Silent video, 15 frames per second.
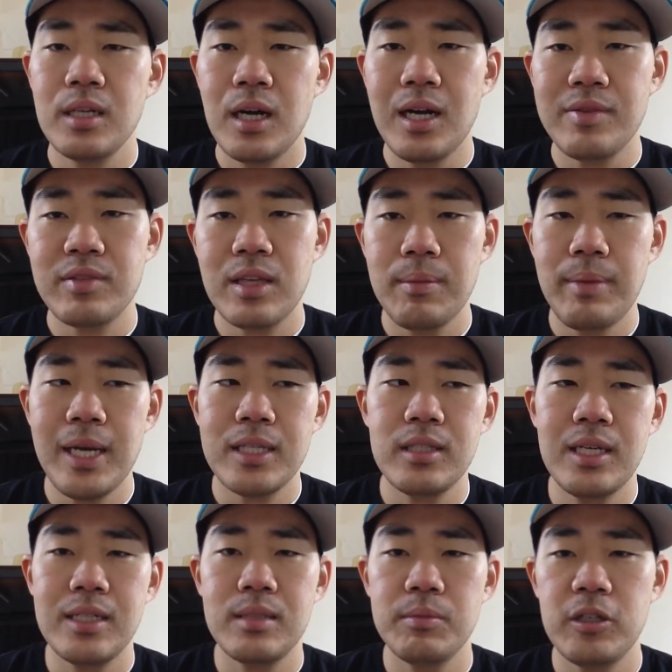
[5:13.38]
I'll have to get back to
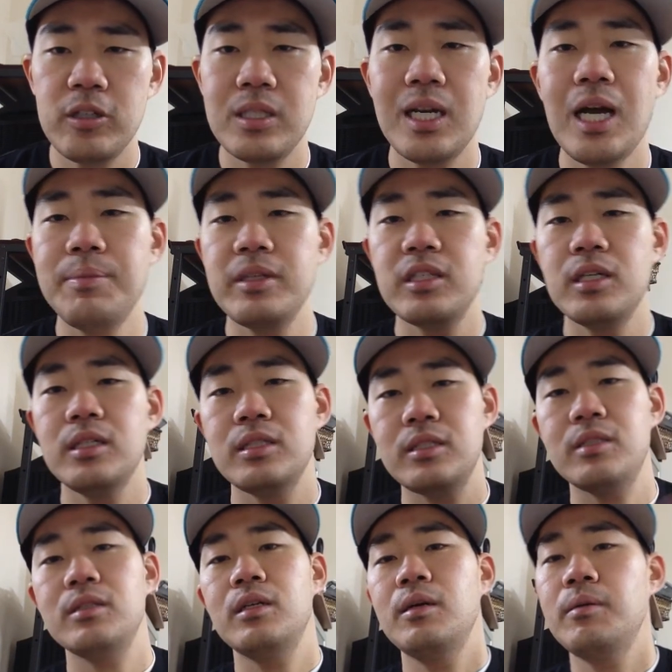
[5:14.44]
that some other time
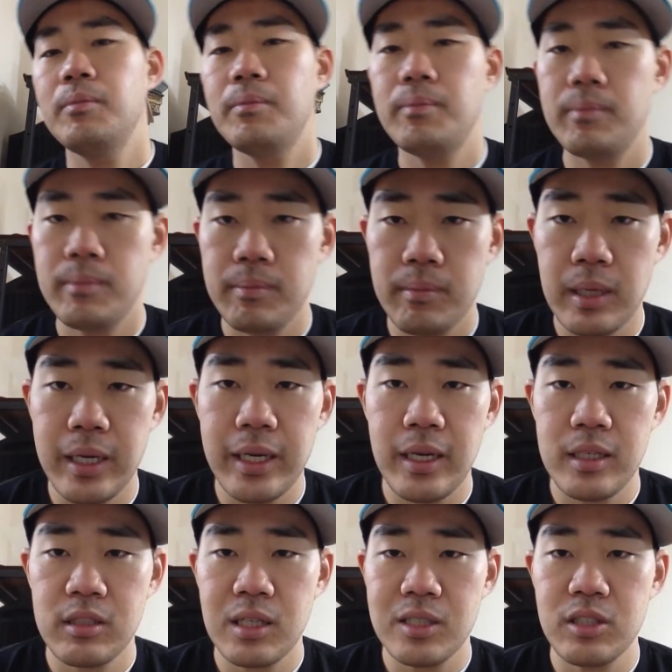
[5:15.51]
because
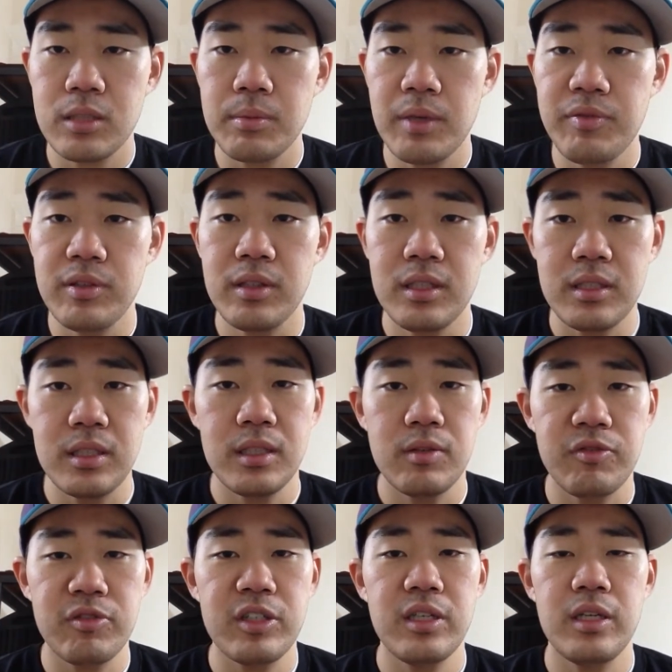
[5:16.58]
my sausage muffin is in
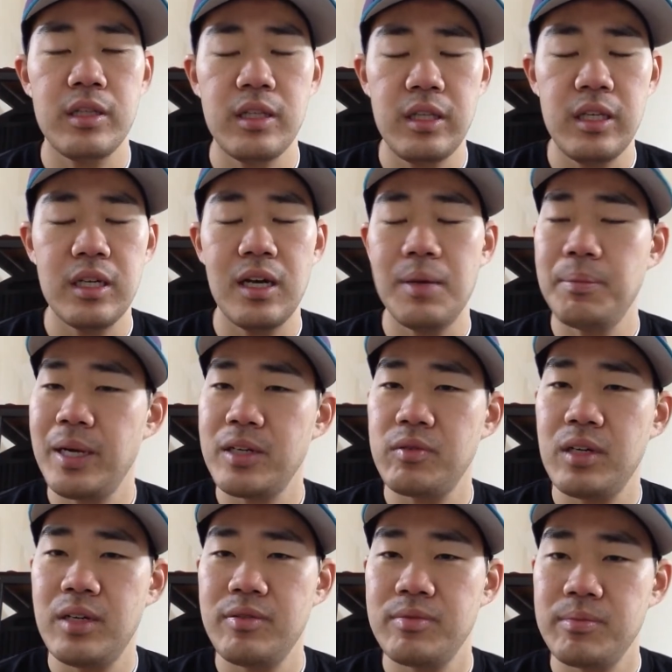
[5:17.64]
the fridge in the
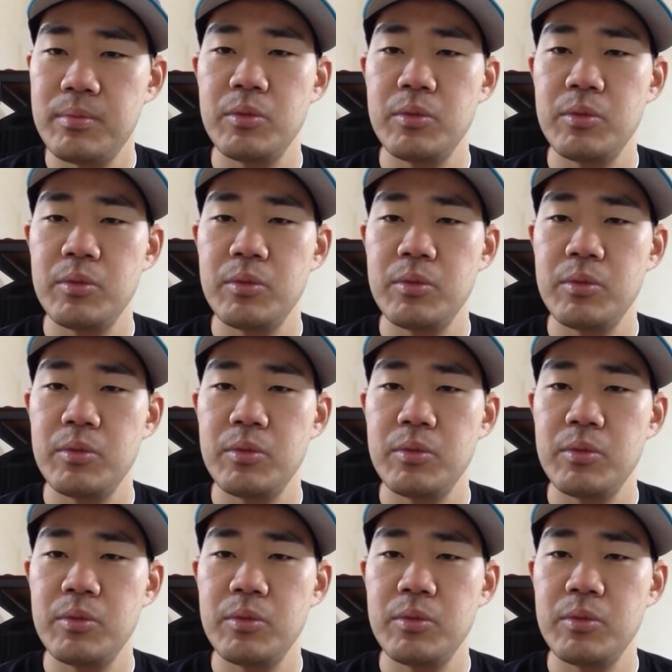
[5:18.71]
microwave.